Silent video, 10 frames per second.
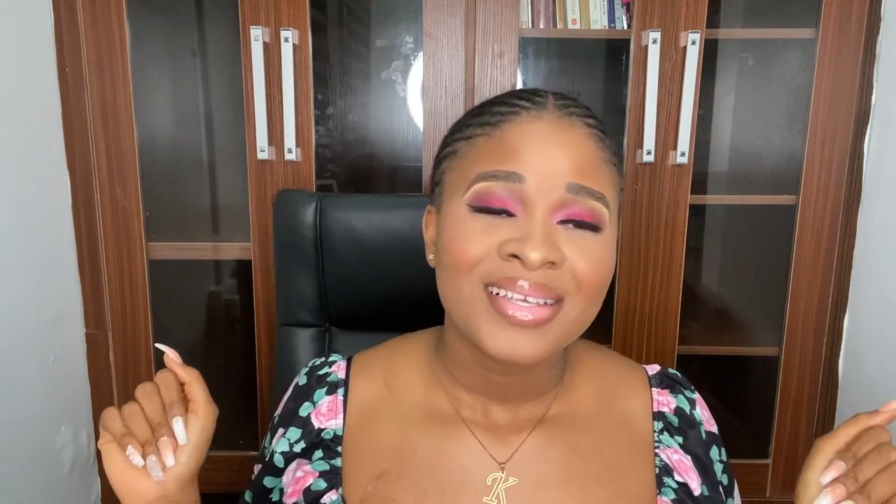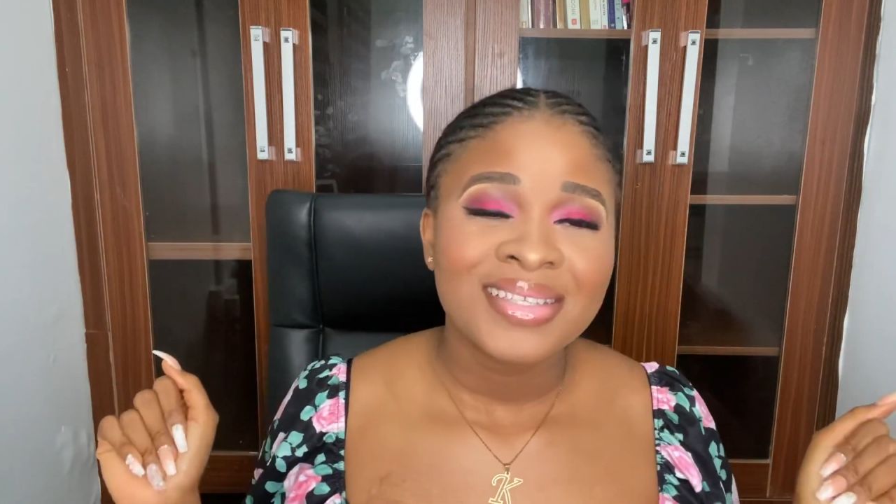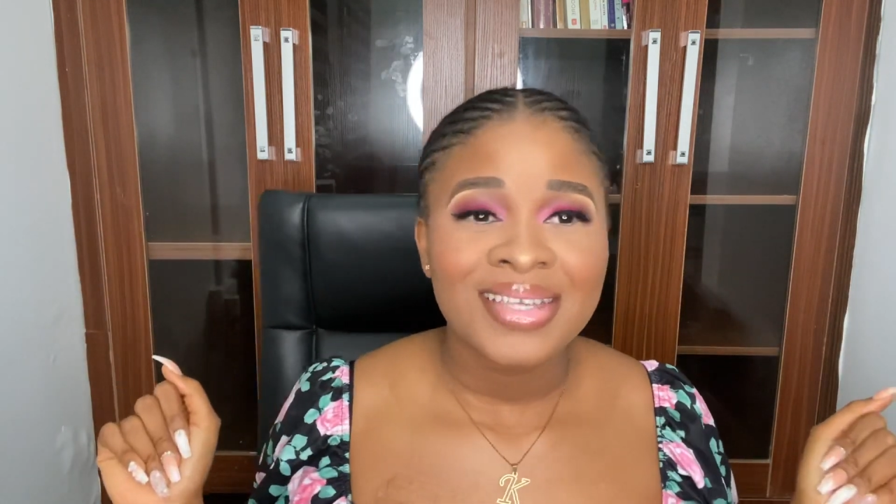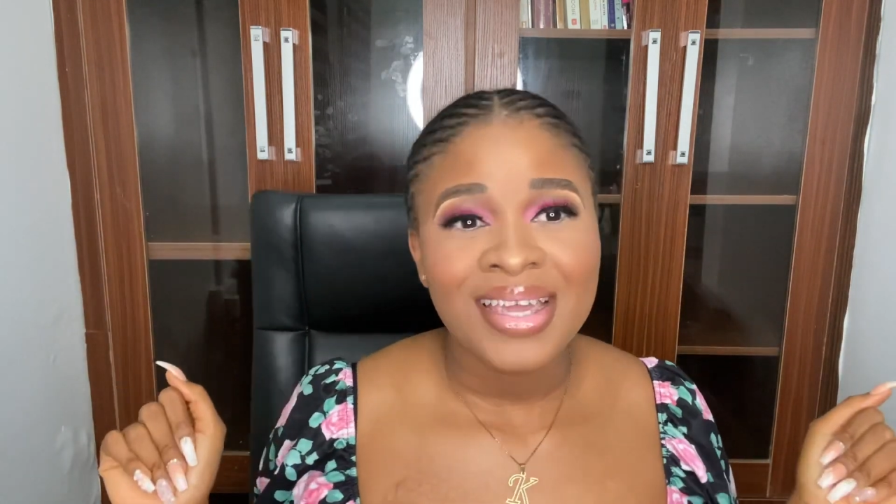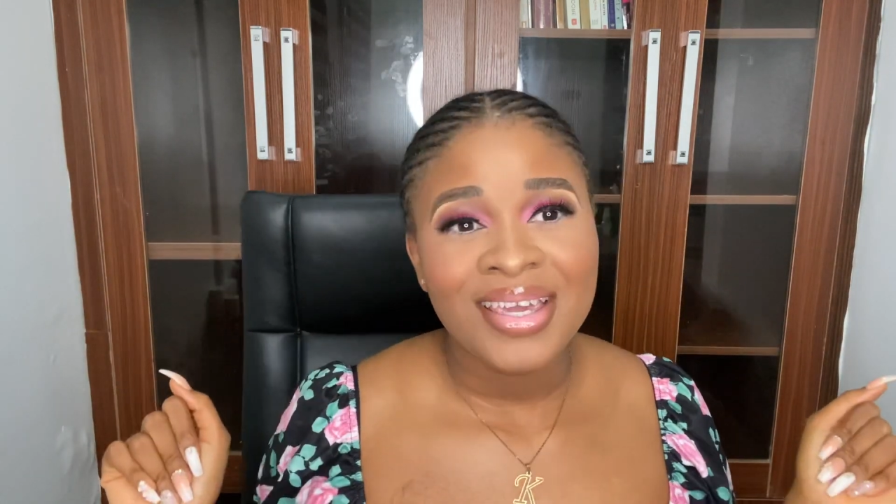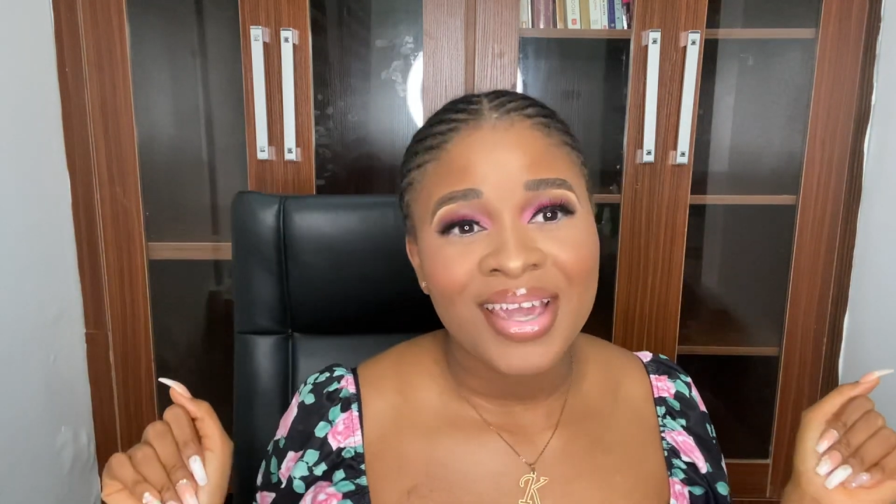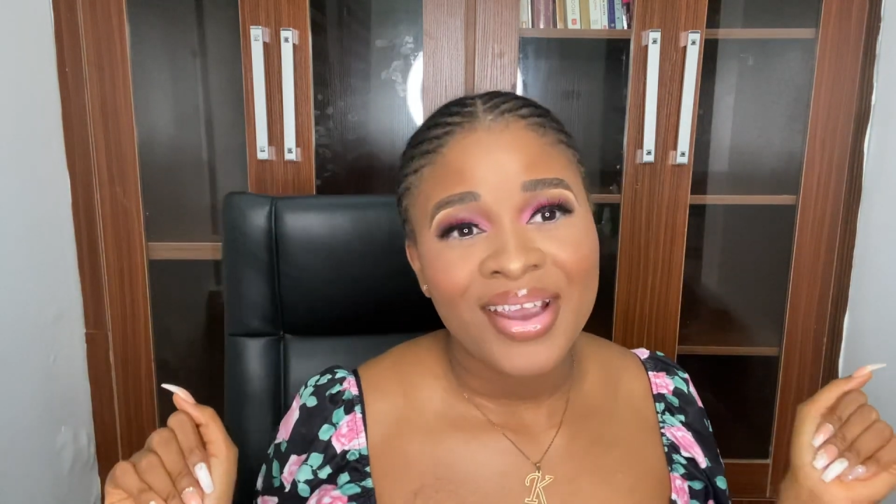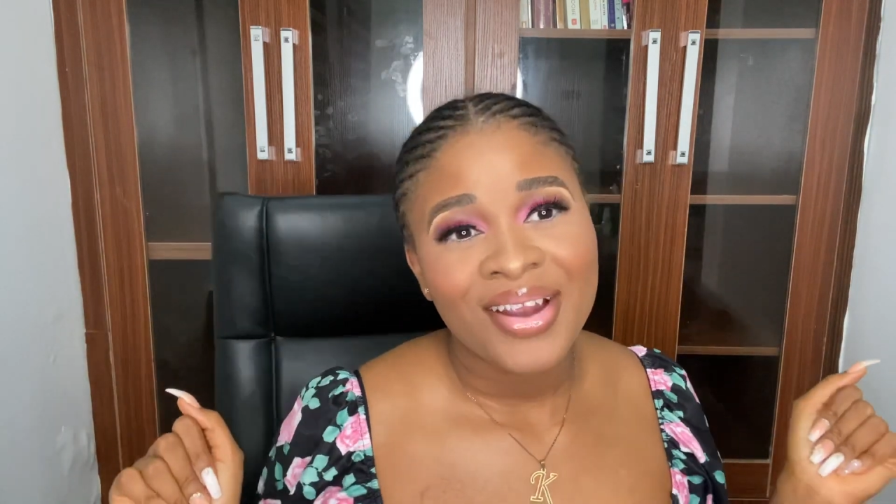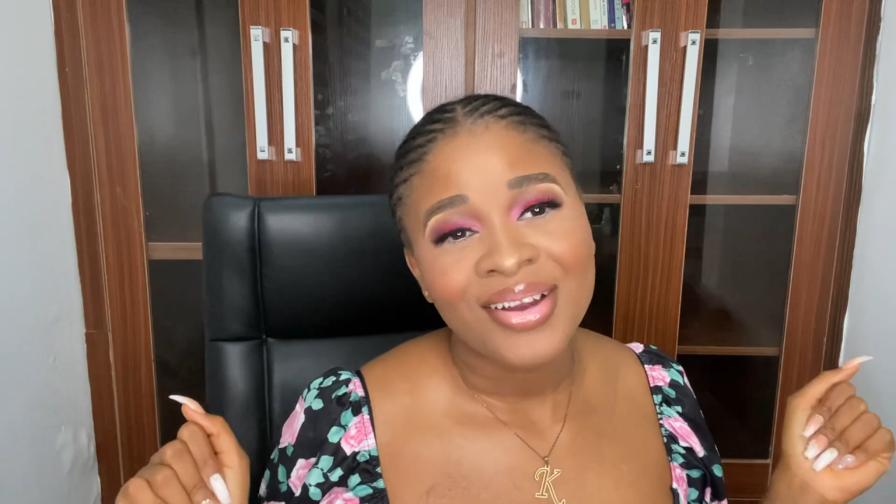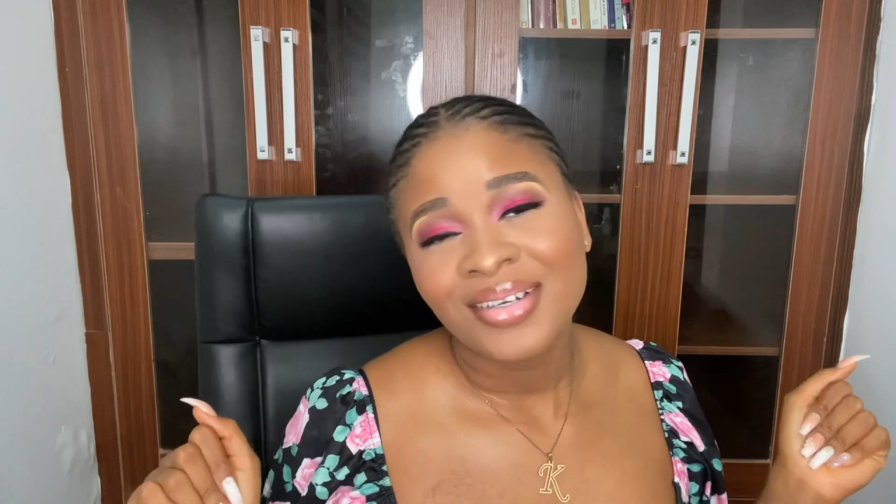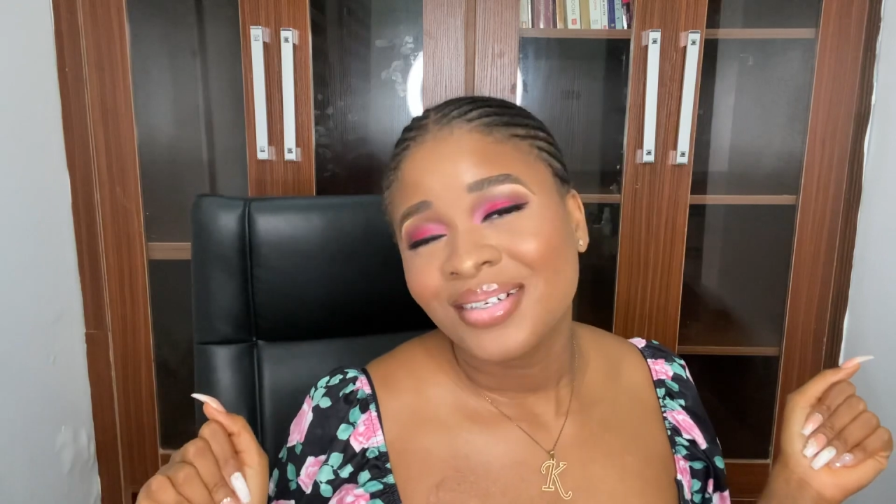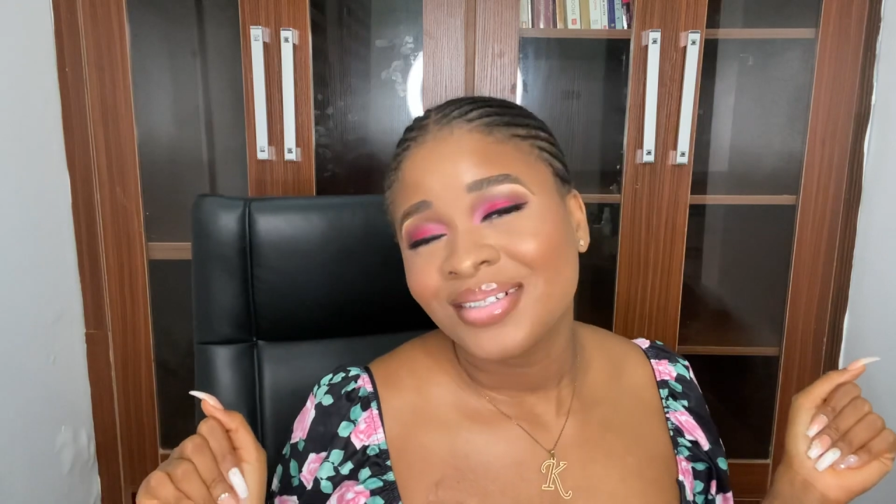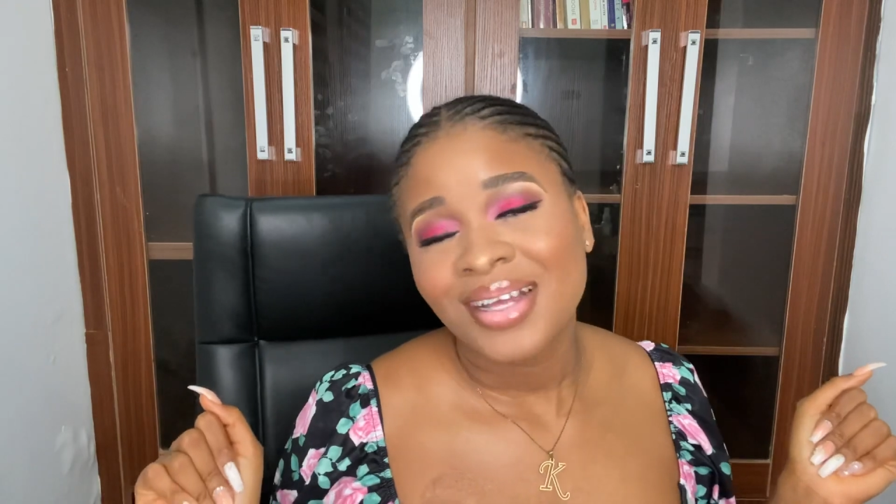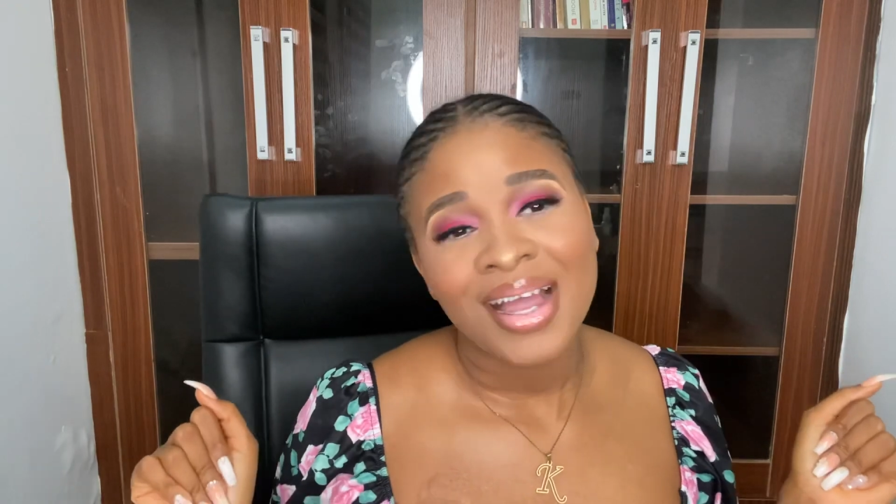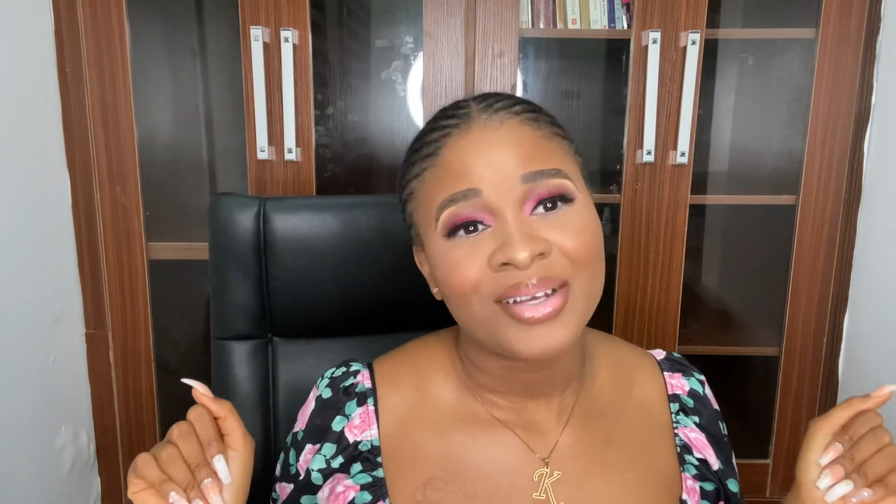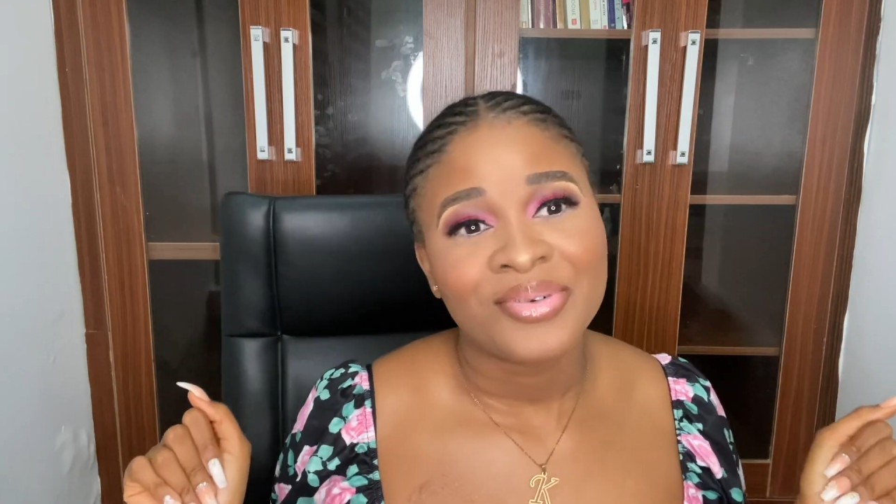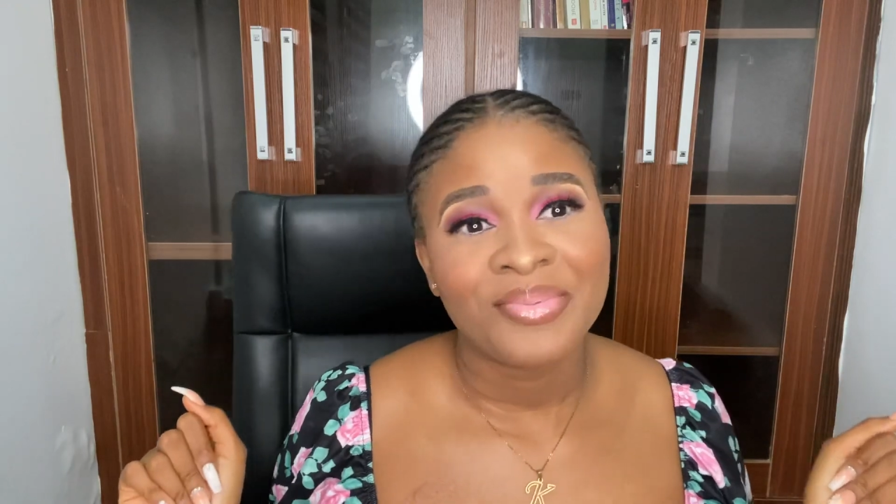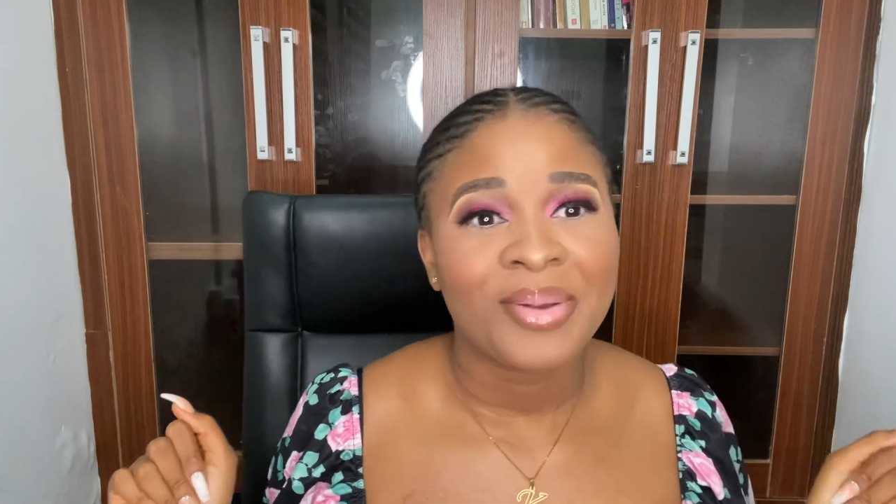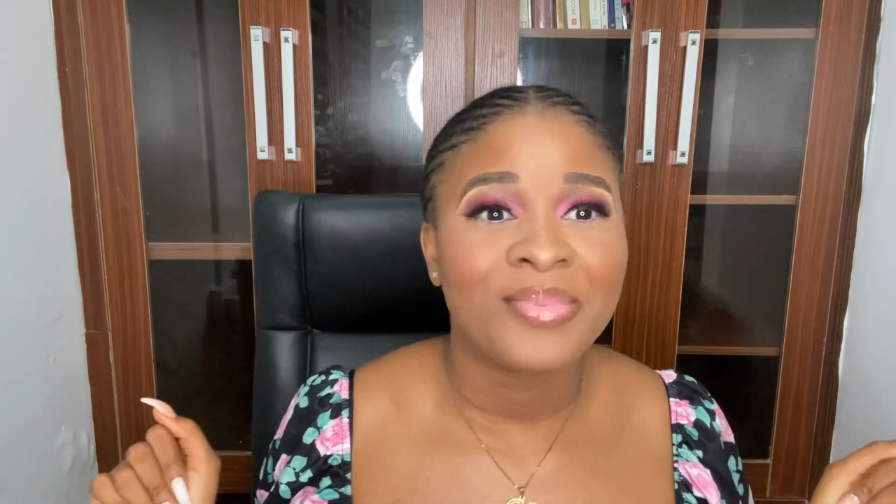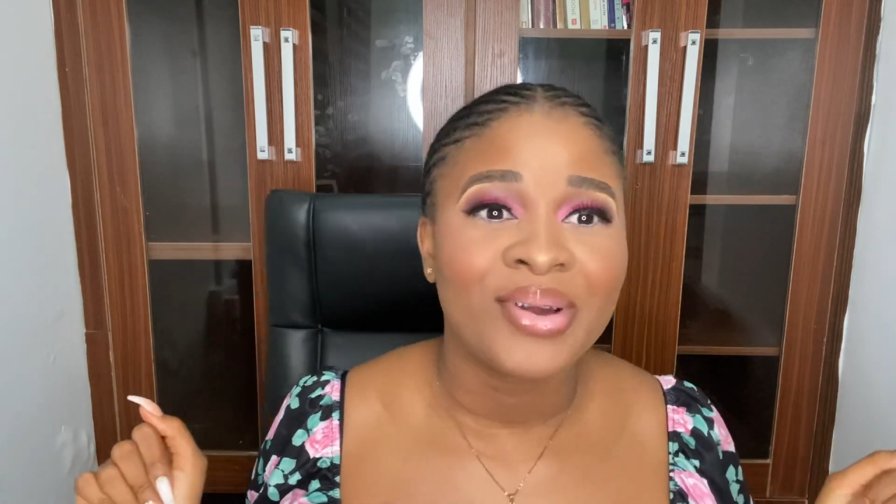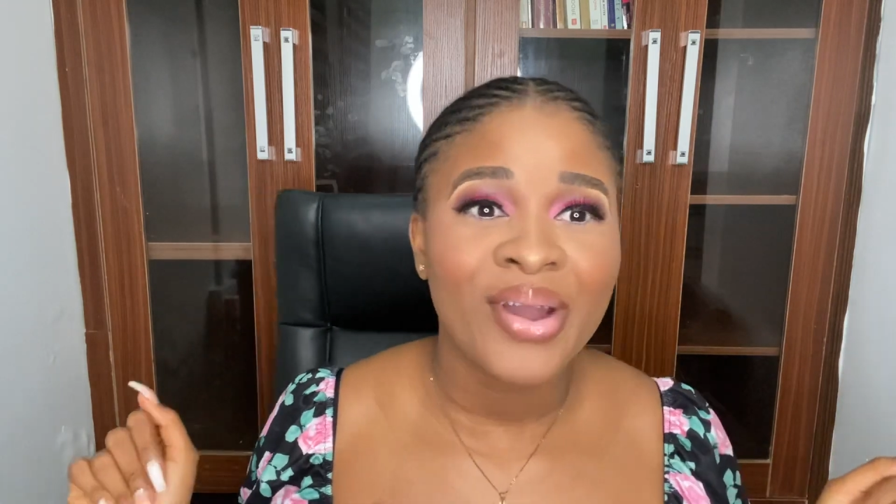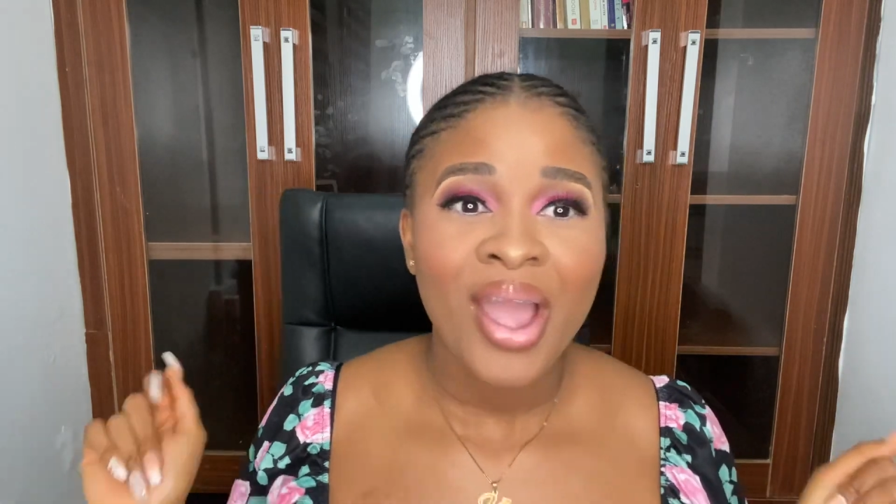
Take care, and remember,